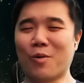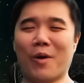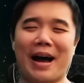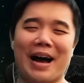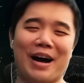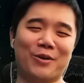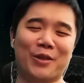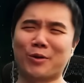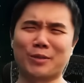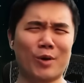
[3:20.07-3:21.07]
Wow.
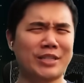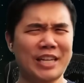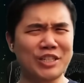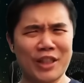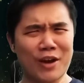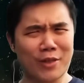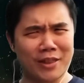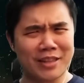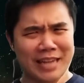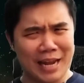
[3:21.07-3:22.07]
There was more tension there
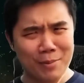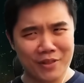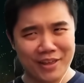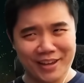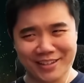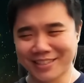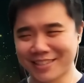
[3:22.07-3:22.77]
than the table thing.